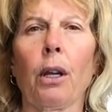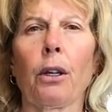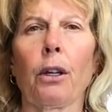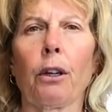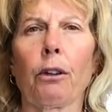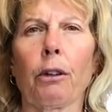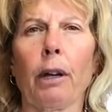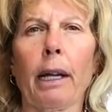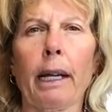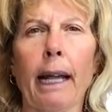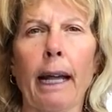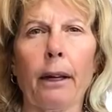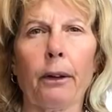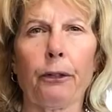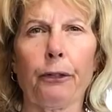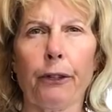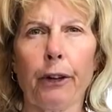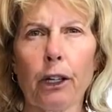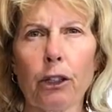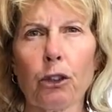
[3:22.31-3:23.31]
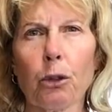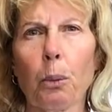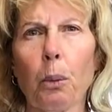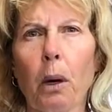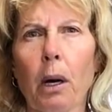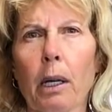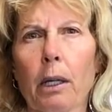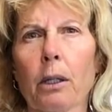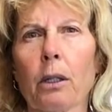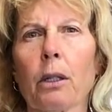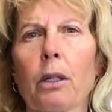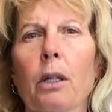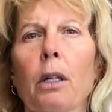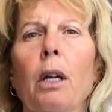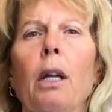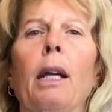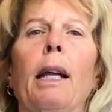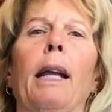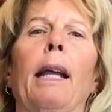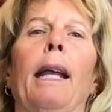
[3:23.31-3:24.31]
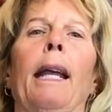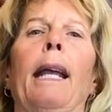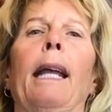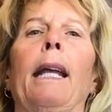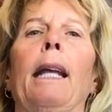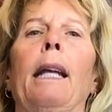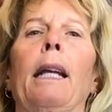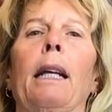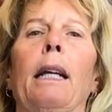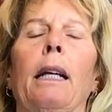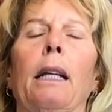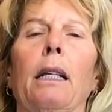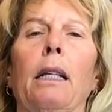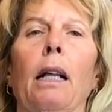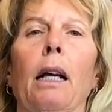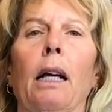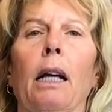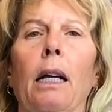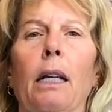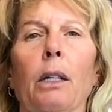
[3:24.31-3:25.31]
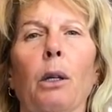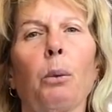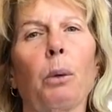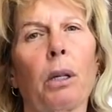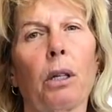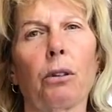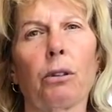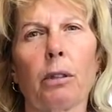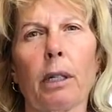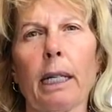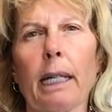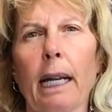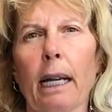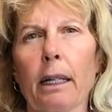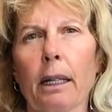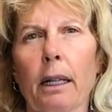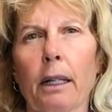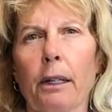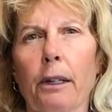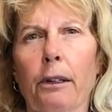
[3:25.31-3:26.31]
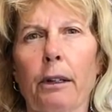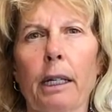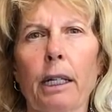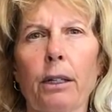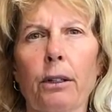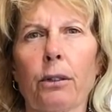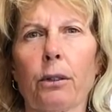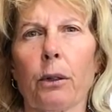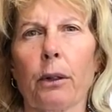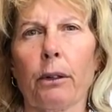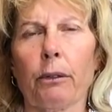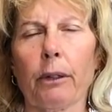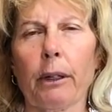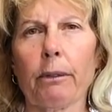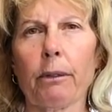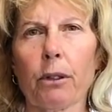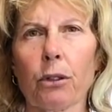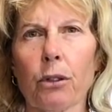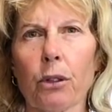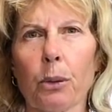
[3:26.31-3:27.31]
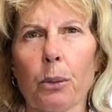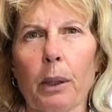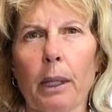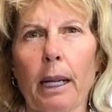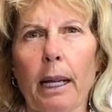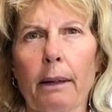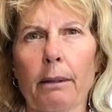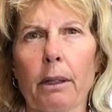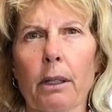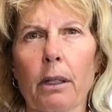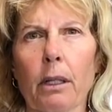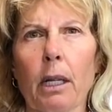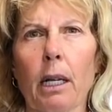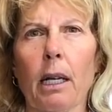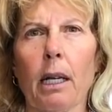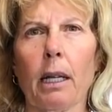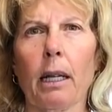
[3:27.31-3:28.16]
you run out of fresh water and you want to drink out of the creeks or the rivers or whatever.